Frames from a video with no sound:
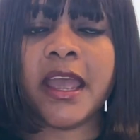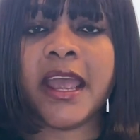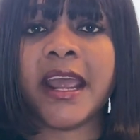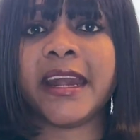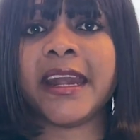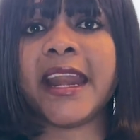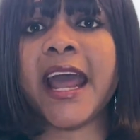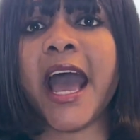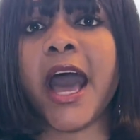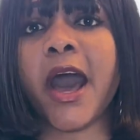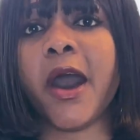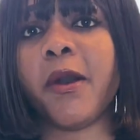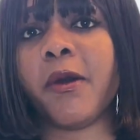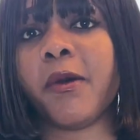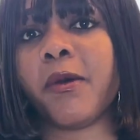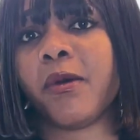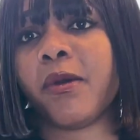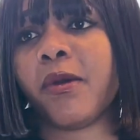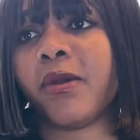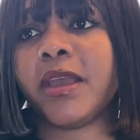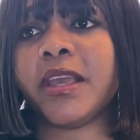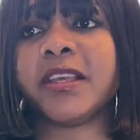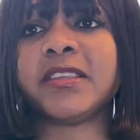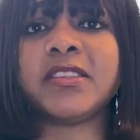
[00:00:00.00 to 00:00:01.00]
Now,
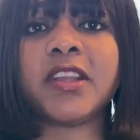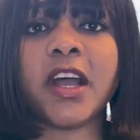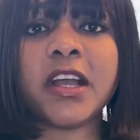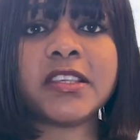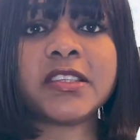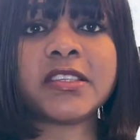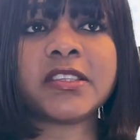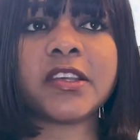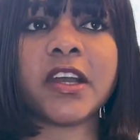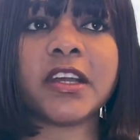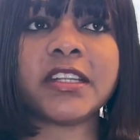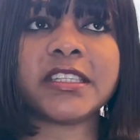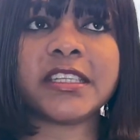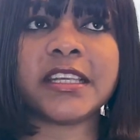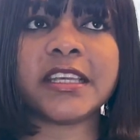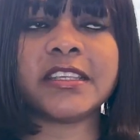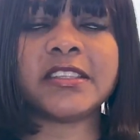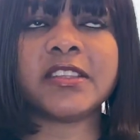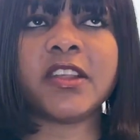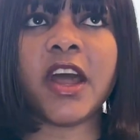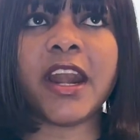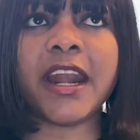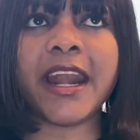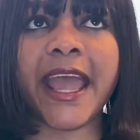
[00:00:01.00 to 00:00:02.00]
it's
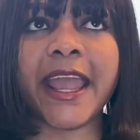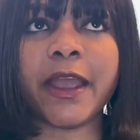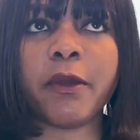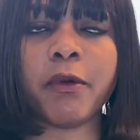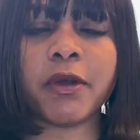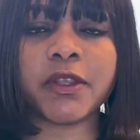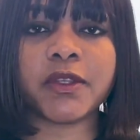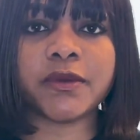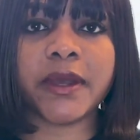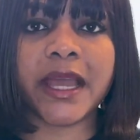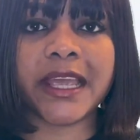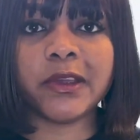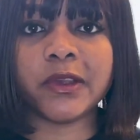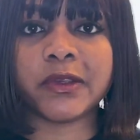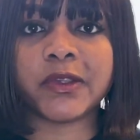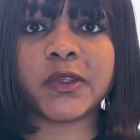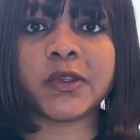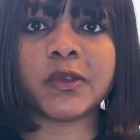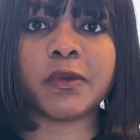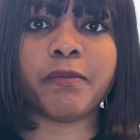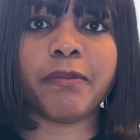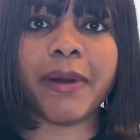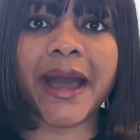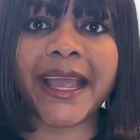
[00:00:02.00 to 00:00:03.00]
not like what we're
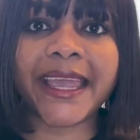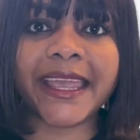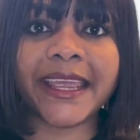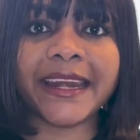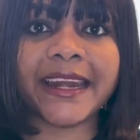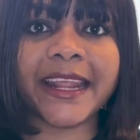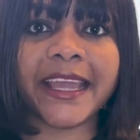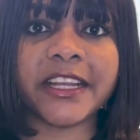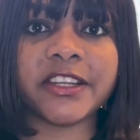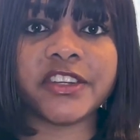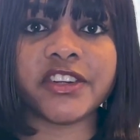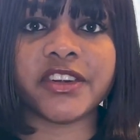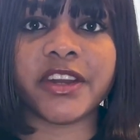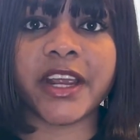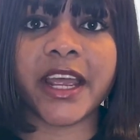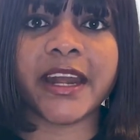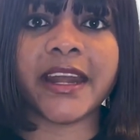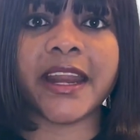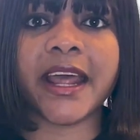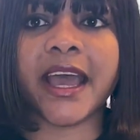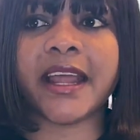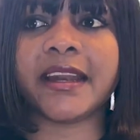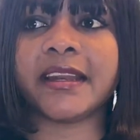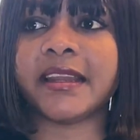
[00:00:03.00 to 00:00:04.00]
used to back in
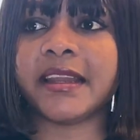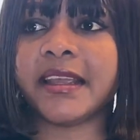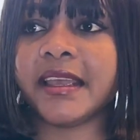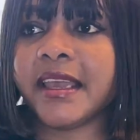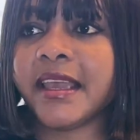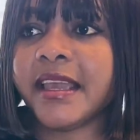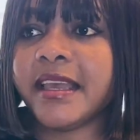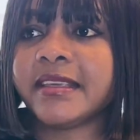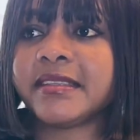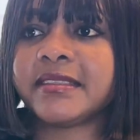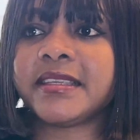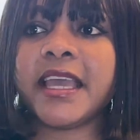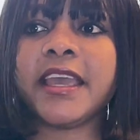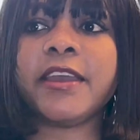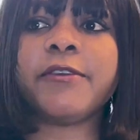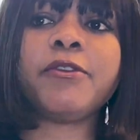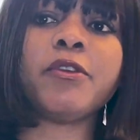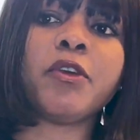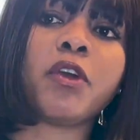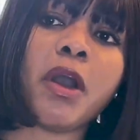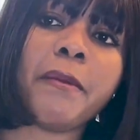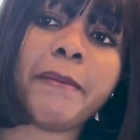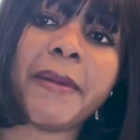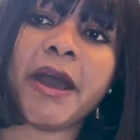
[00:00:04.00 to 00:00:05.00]
Nigeria that, say, if
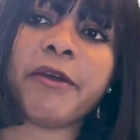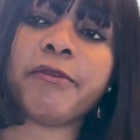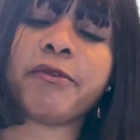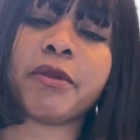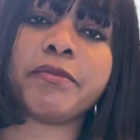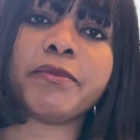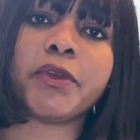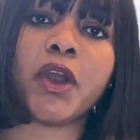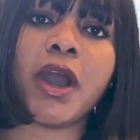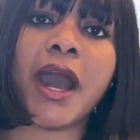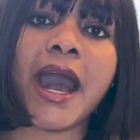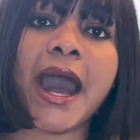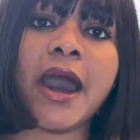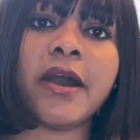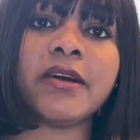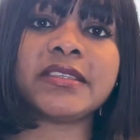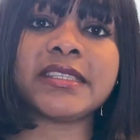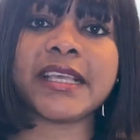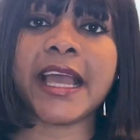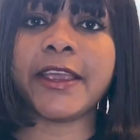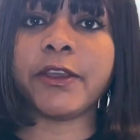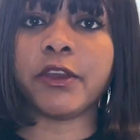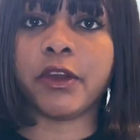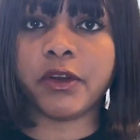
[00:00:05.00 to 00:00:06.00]
you come out from your
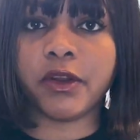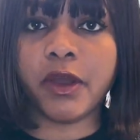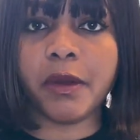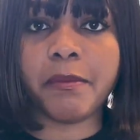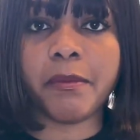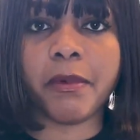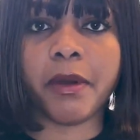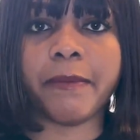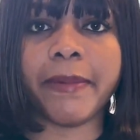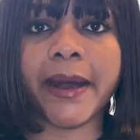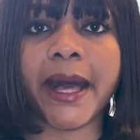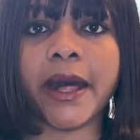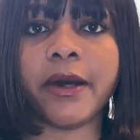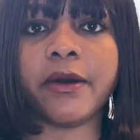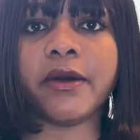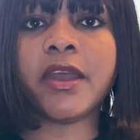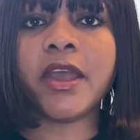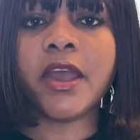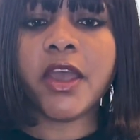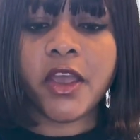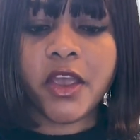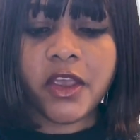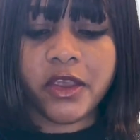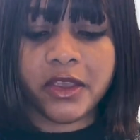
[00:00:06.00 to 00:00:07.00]
house and you're not mobile,
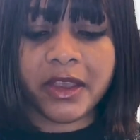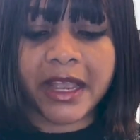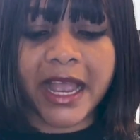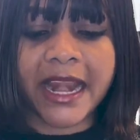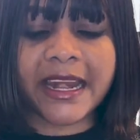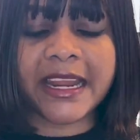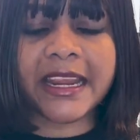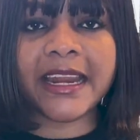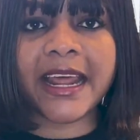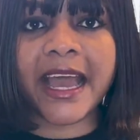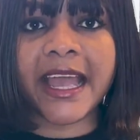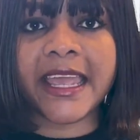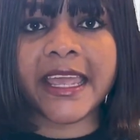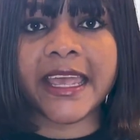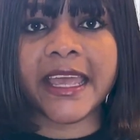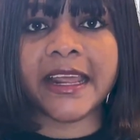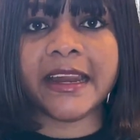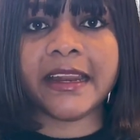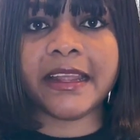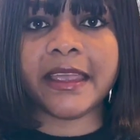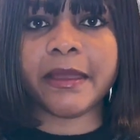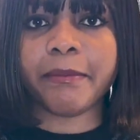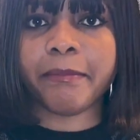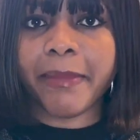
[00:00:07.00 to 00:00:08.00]
you can either
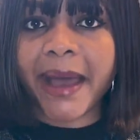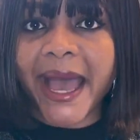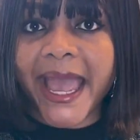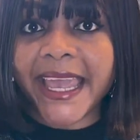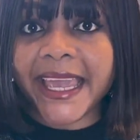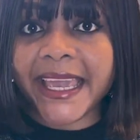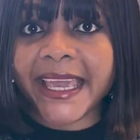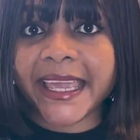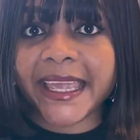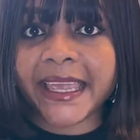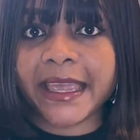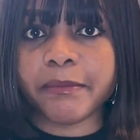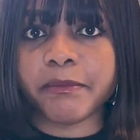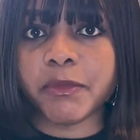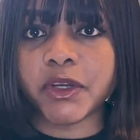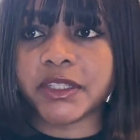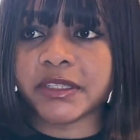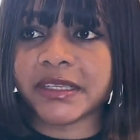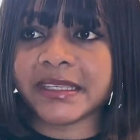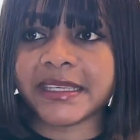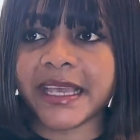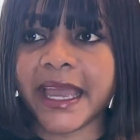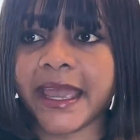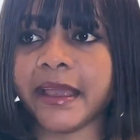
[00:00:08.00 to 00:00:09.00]
hail a bike, a
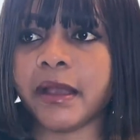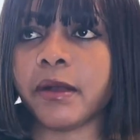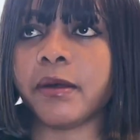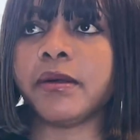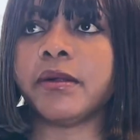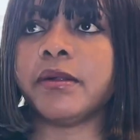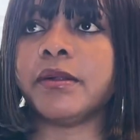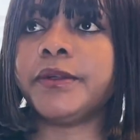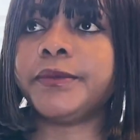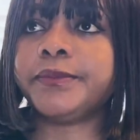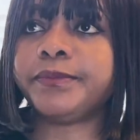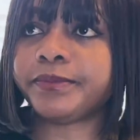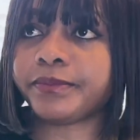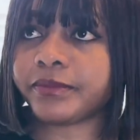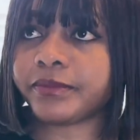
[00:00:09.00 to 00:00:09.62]
motorcycle,